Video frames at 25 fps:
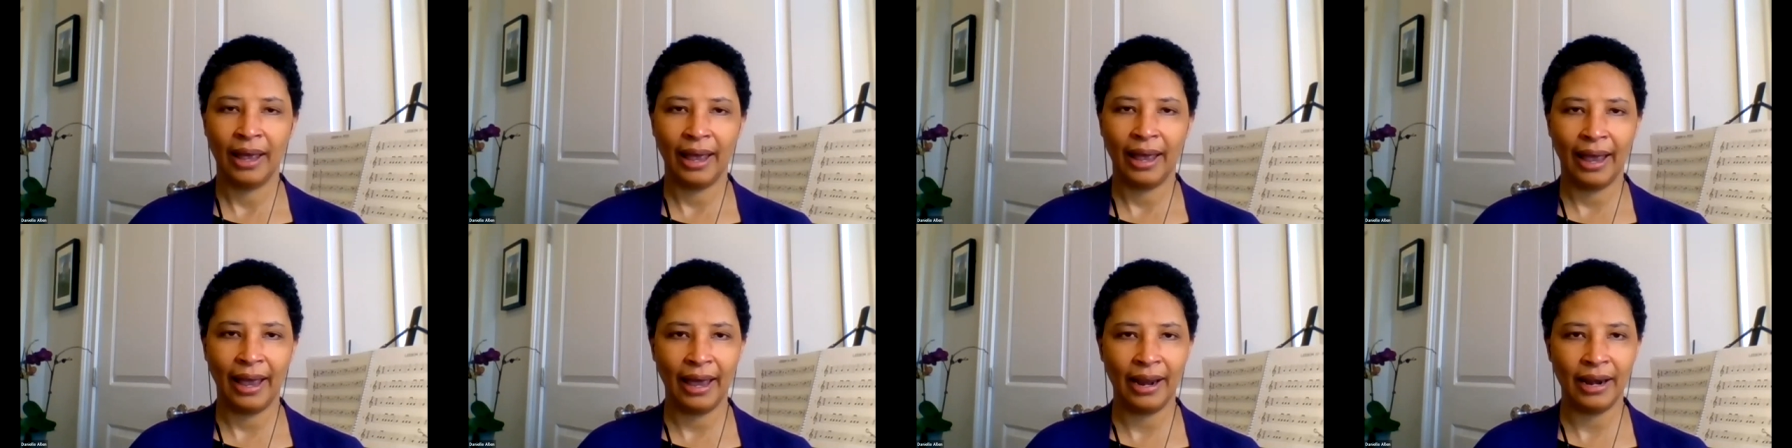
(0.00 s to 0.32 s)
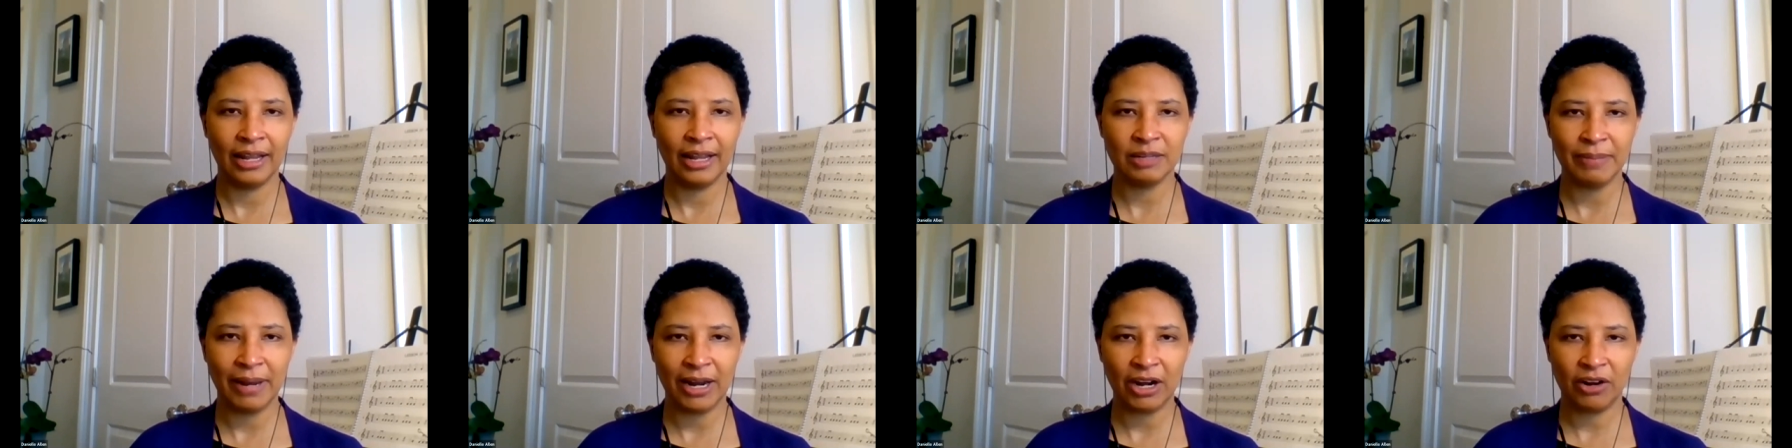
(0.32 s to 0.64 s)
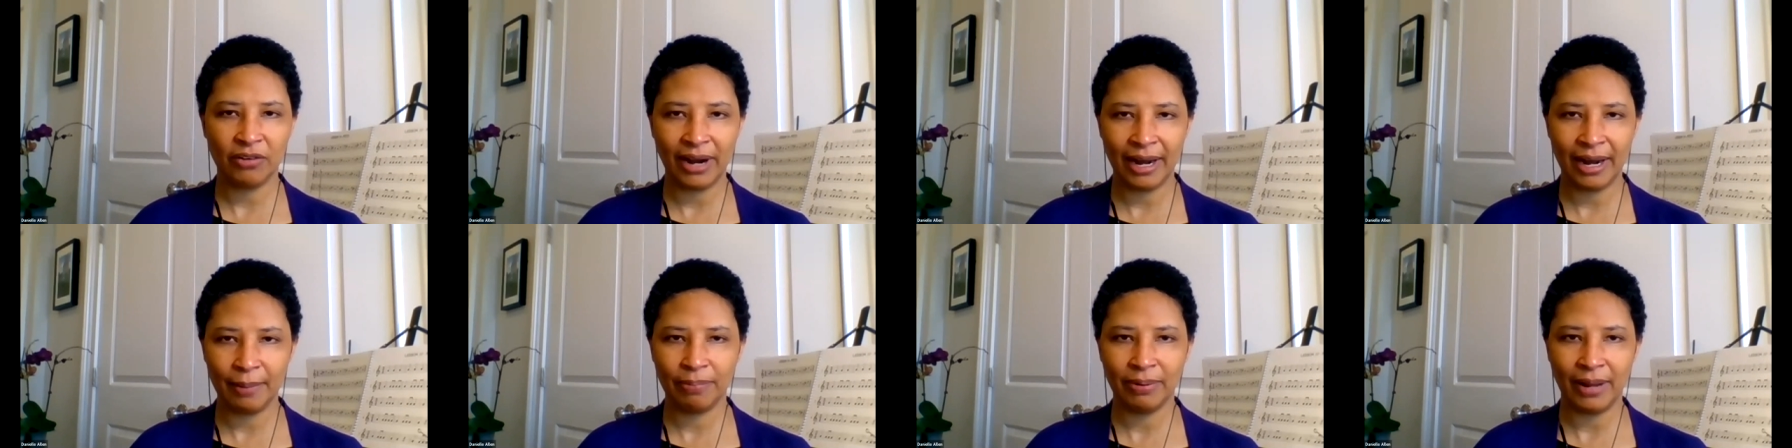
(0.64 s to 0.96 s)
And it's my
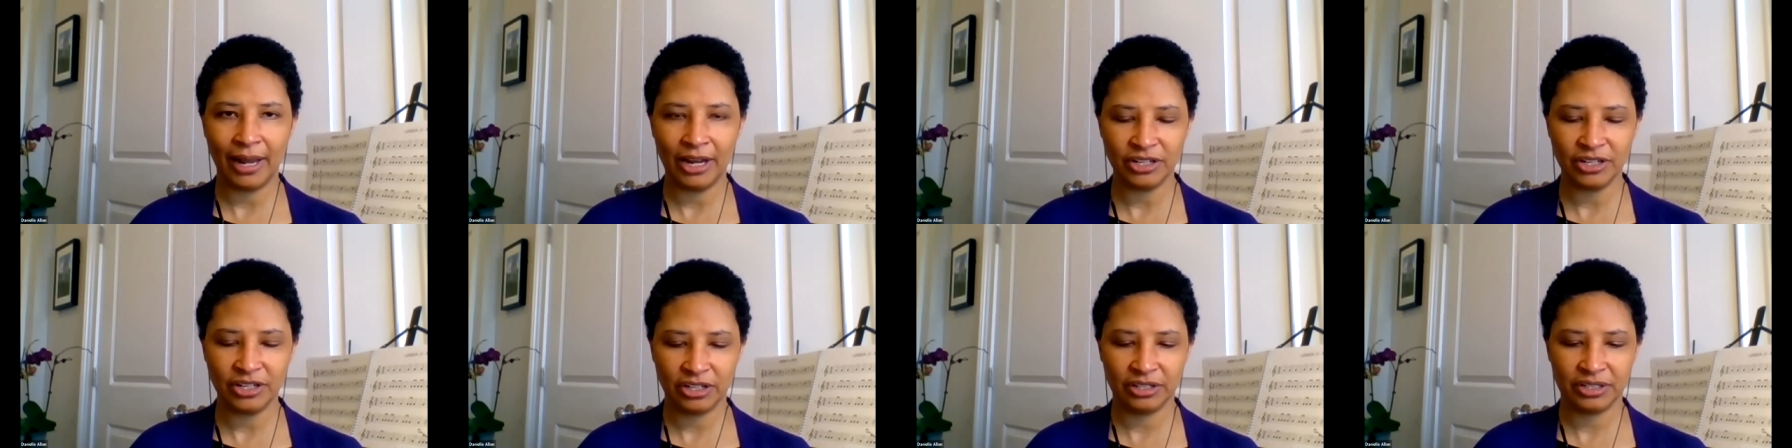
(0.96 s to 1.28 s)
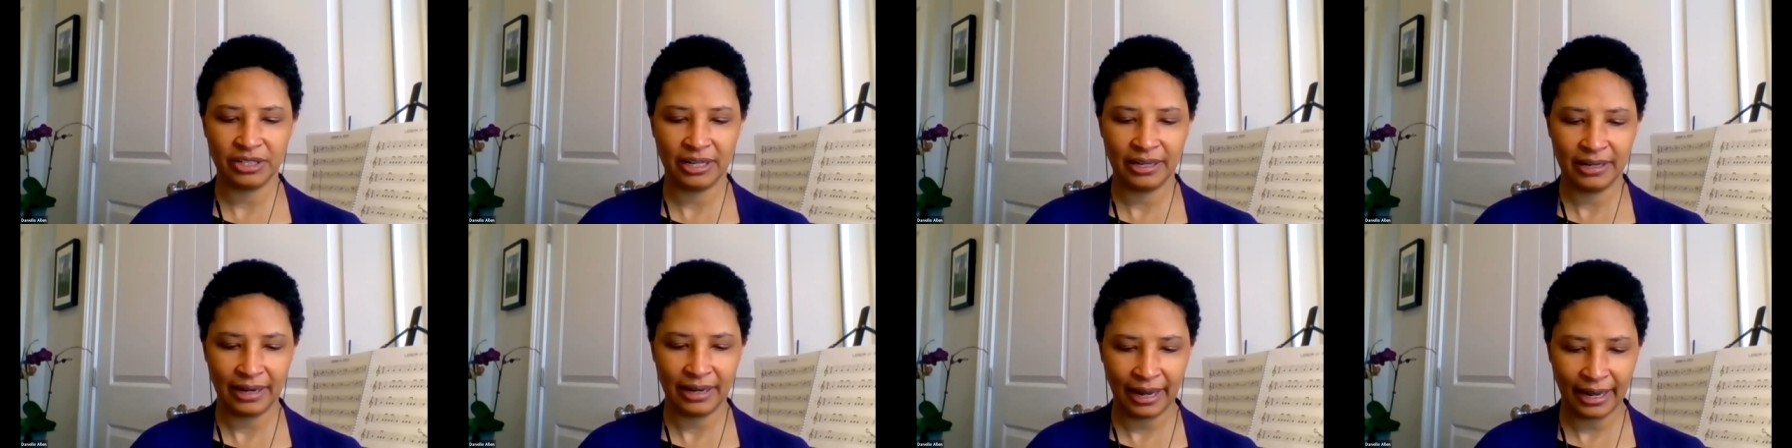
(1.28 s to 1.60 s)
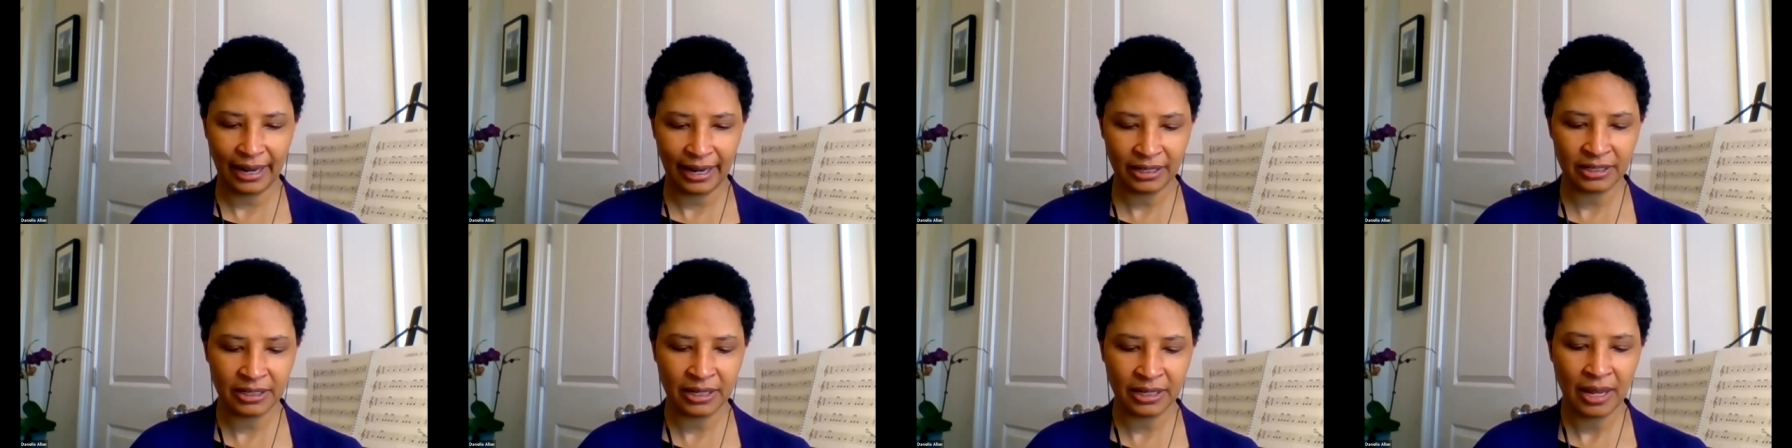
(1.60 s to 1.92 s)
great pleasure
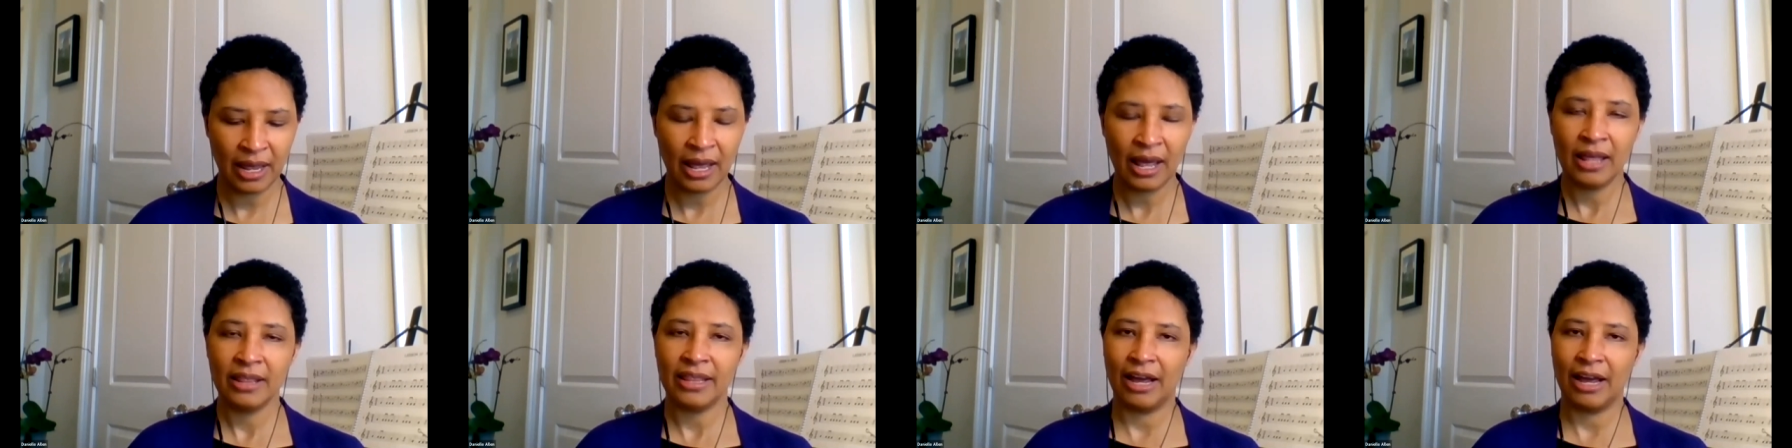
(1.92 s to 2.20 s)
tonight